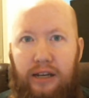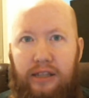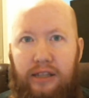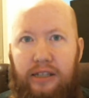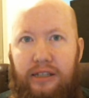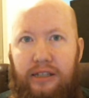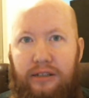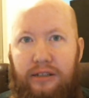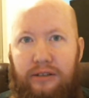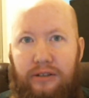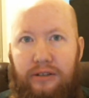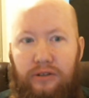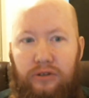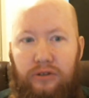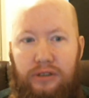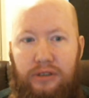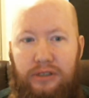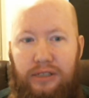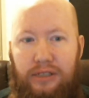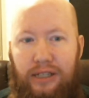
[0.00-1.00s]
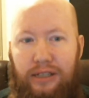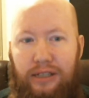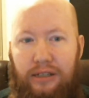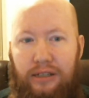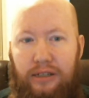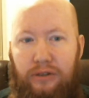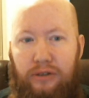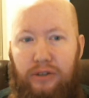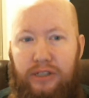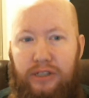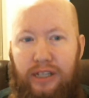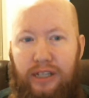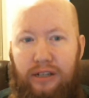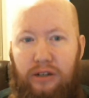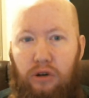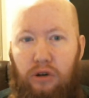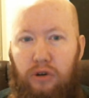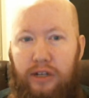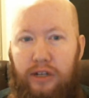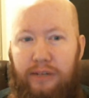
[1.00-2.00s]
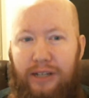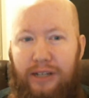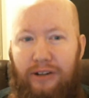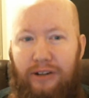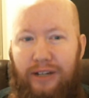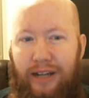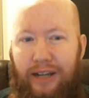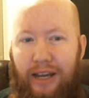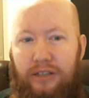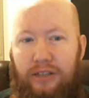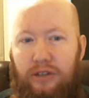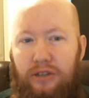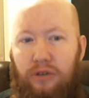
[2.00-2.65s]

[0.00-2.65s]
I think it's like a creature that only comes out at night.